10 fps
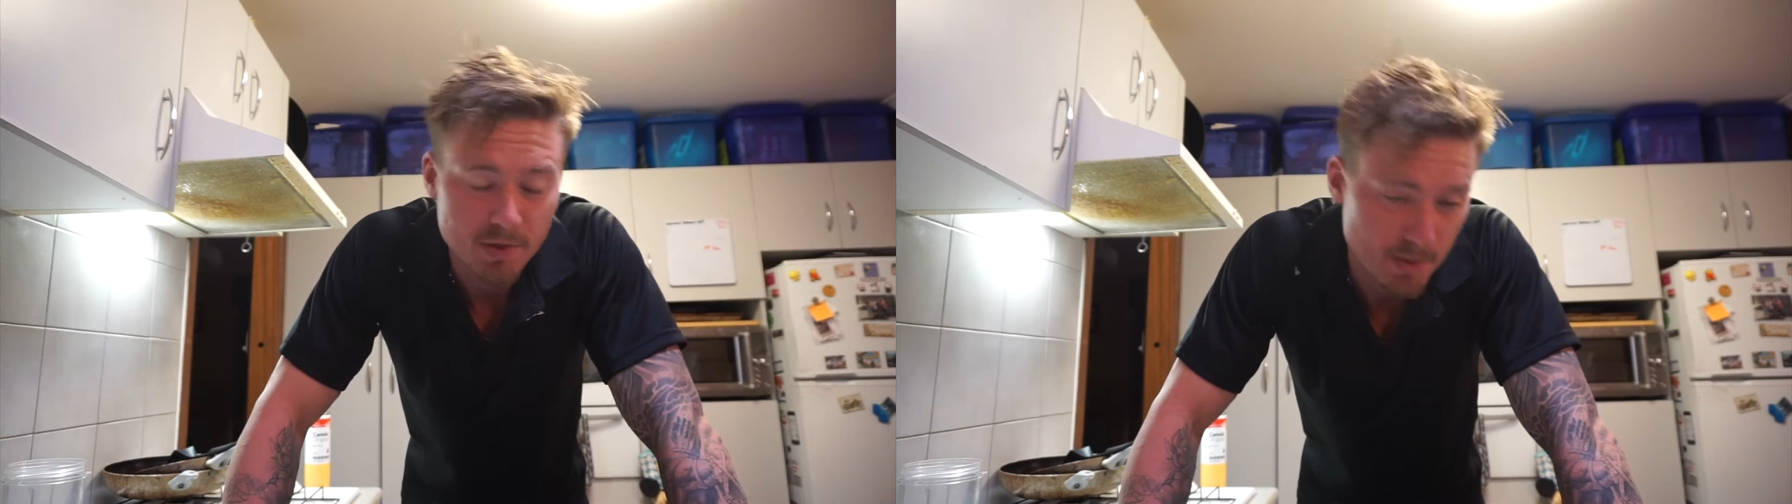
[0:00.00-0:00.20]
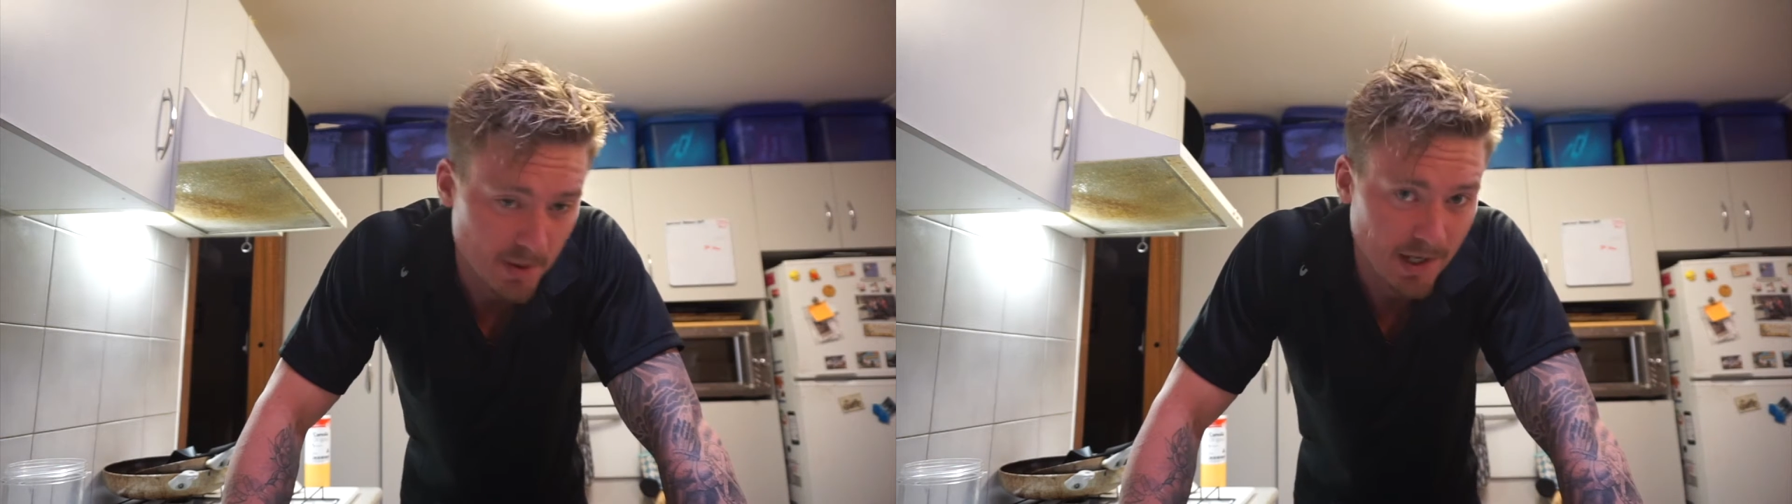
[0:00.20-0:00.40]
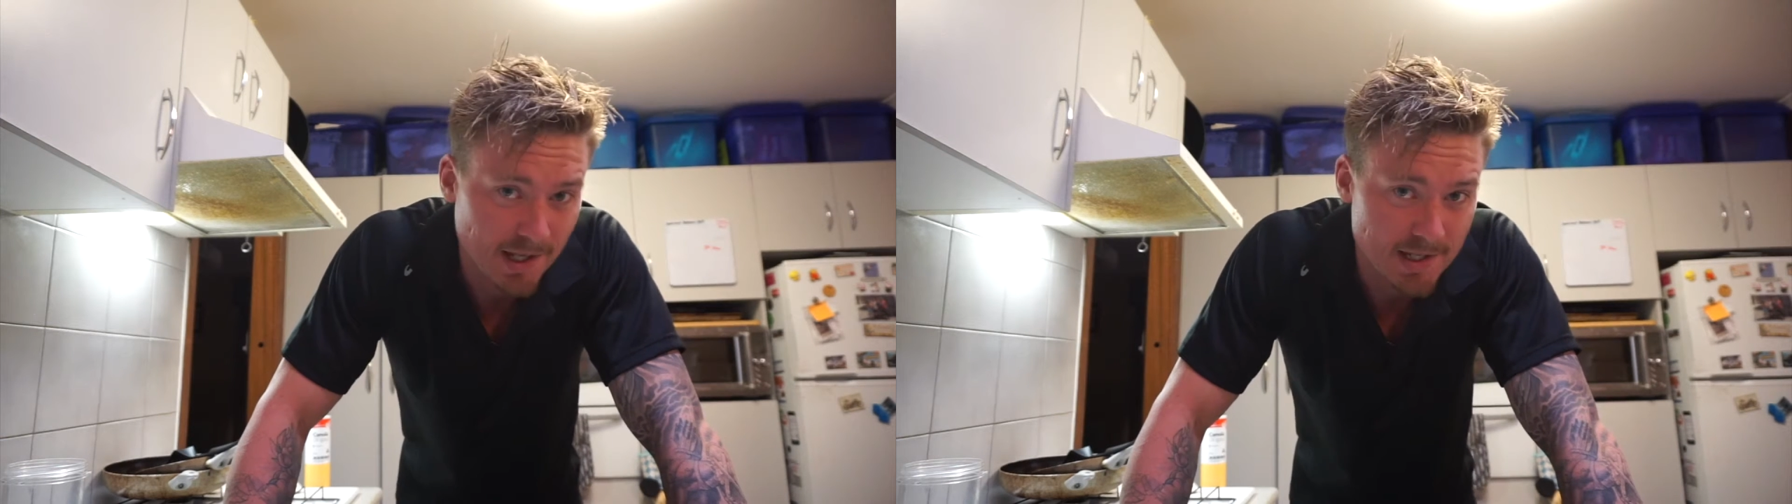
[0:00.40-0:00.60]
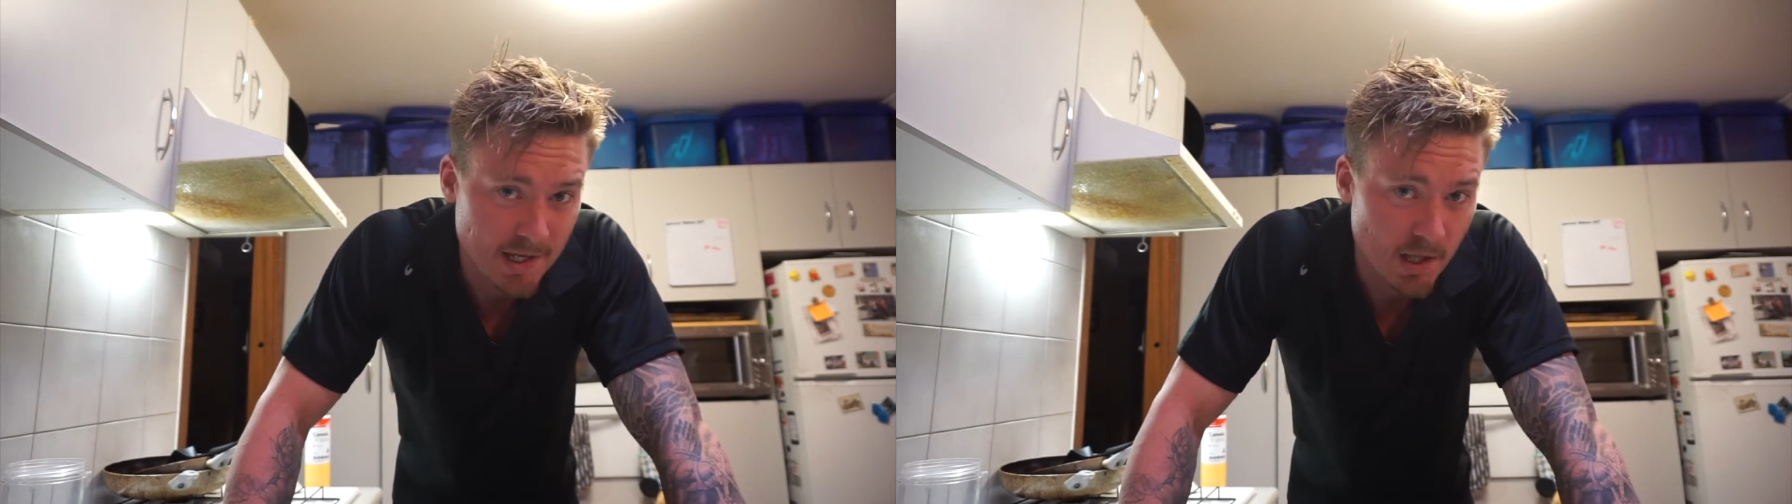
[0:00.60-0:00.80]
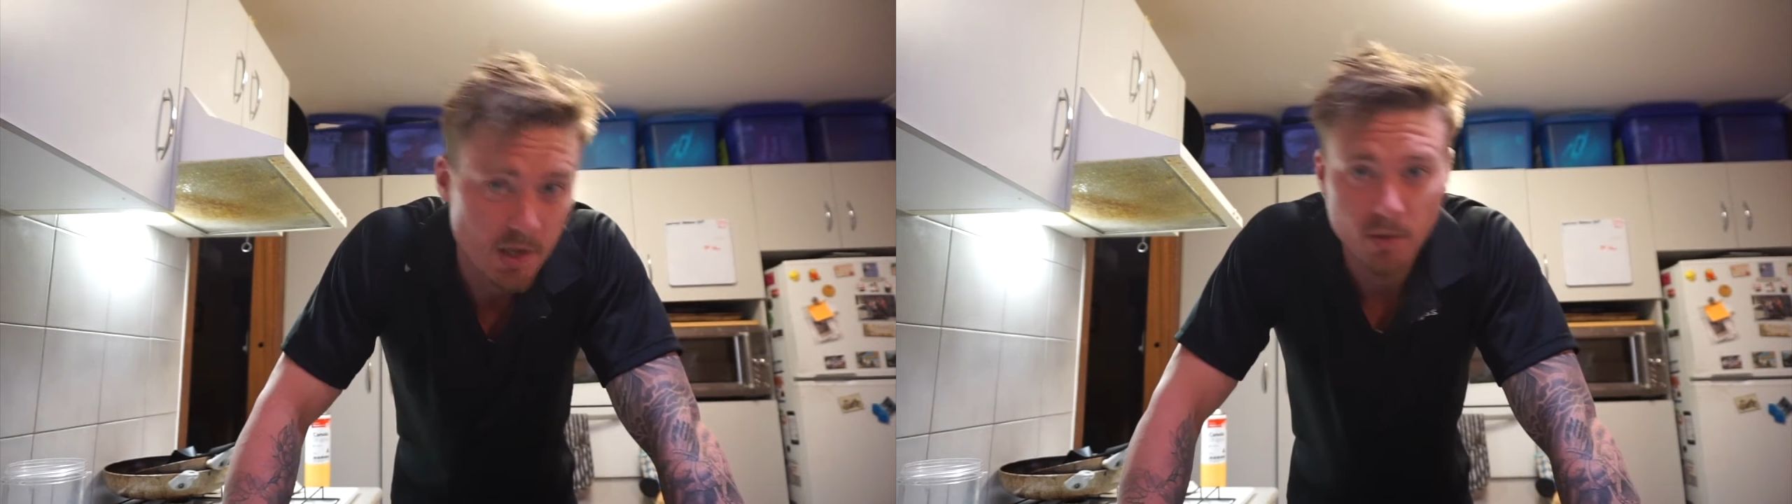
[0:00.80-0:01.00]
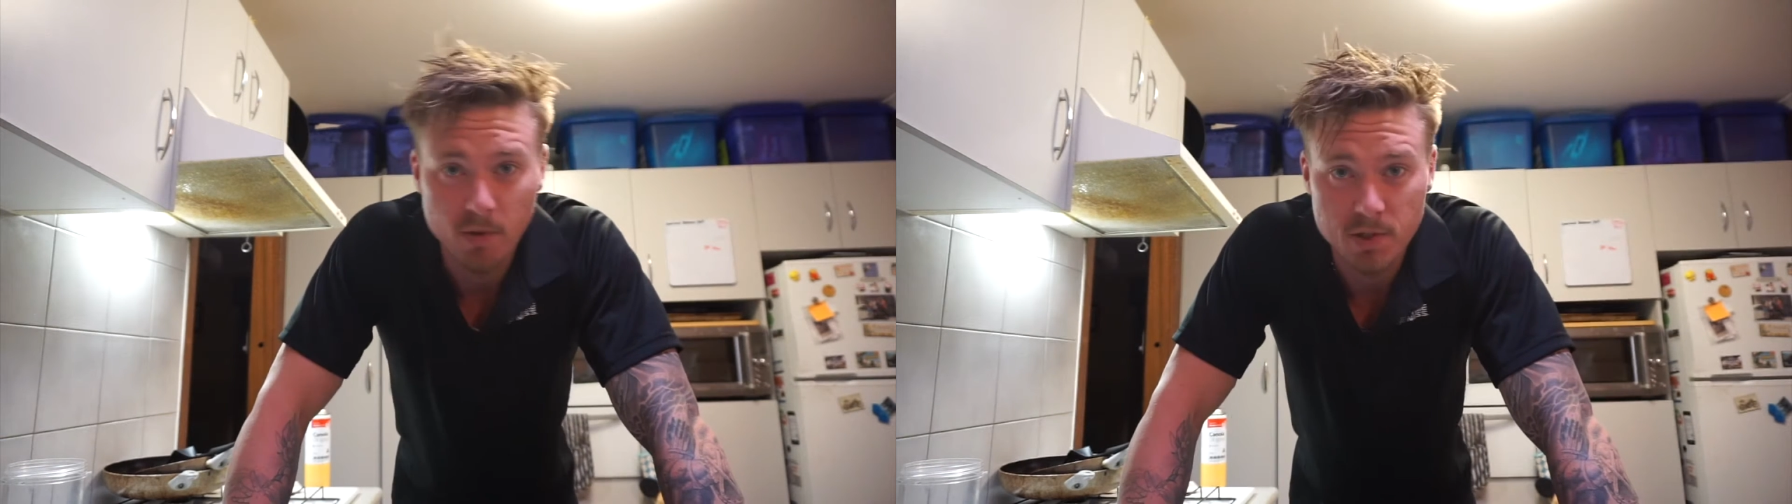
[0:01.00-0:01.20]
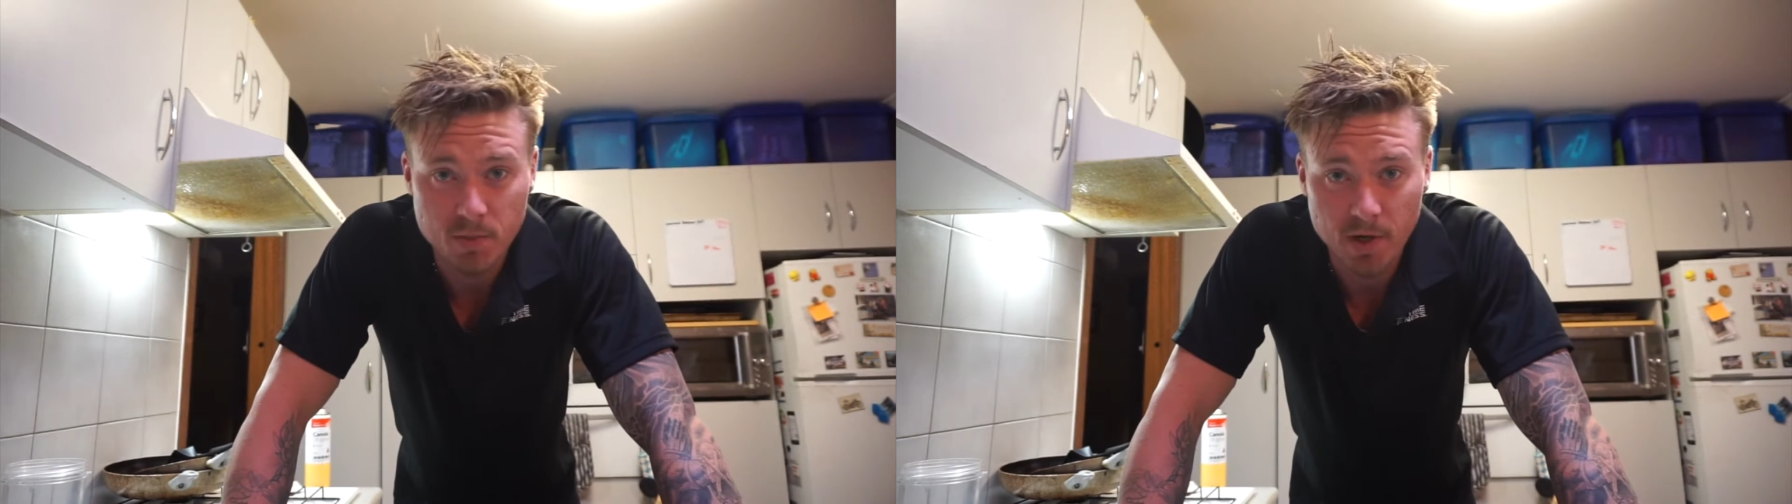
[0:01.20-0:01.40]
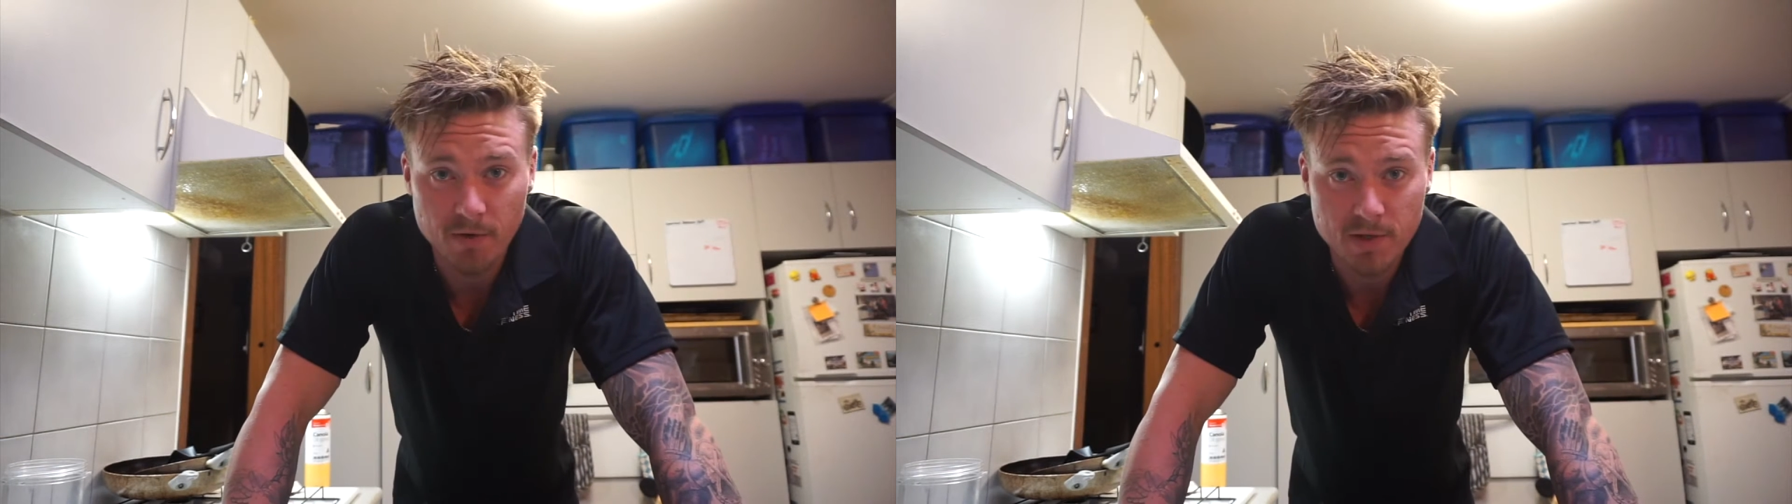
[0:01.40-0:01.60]
So I'm going to get together what is
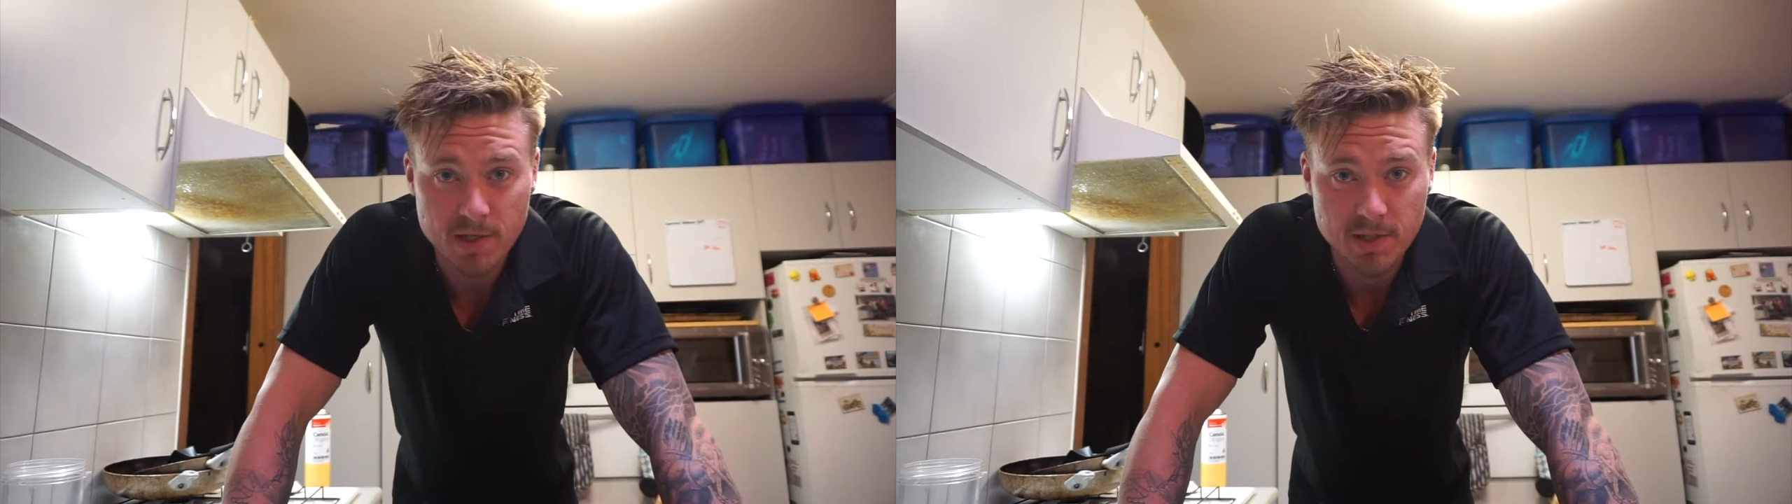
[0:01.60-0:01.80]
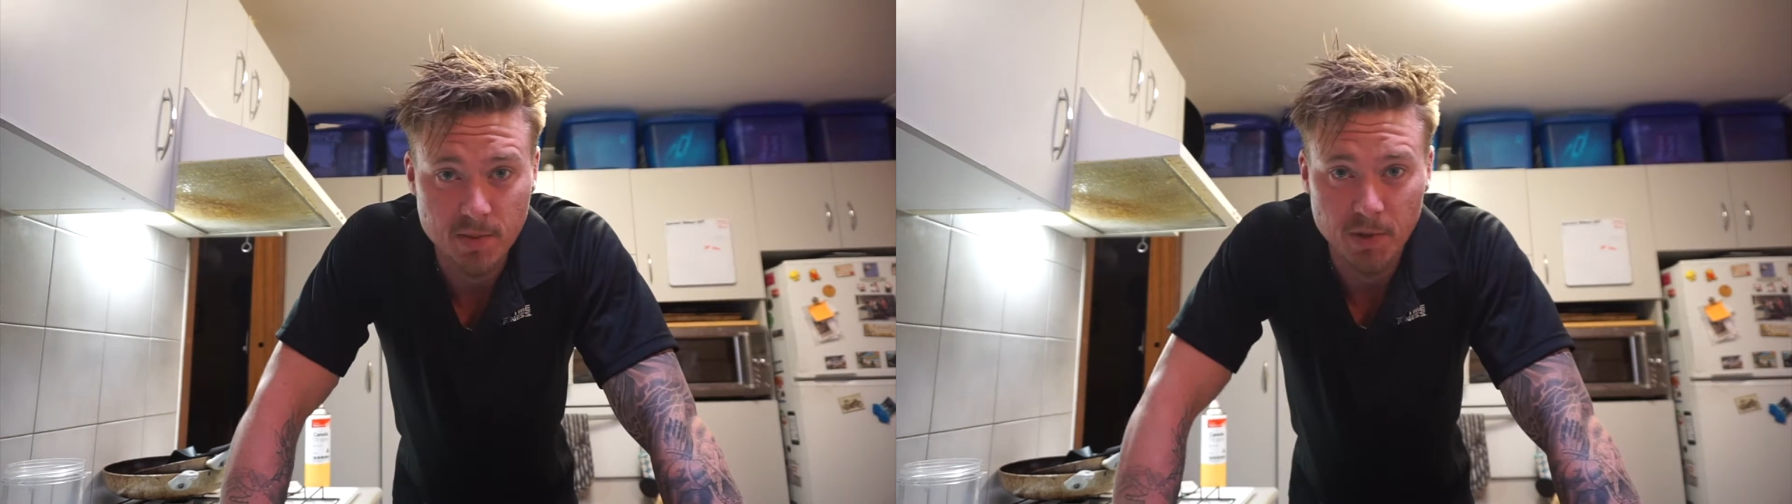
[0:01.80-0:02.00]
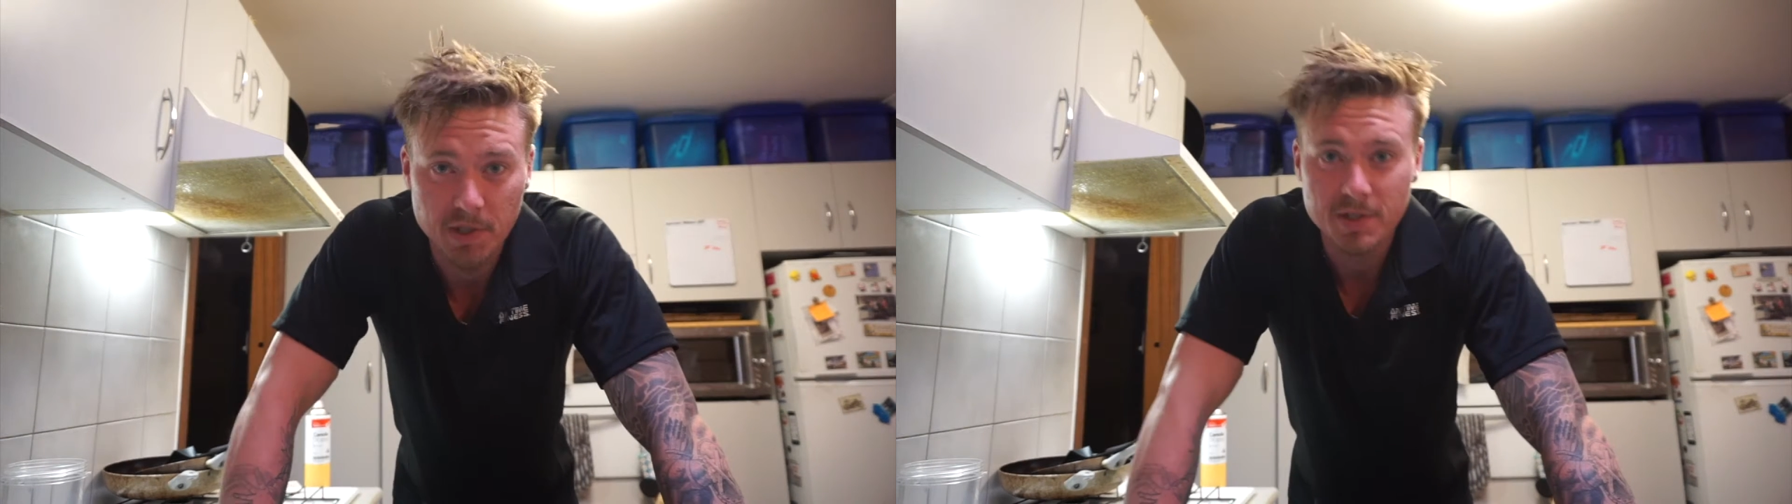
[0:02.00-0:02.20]
breakfast this morning.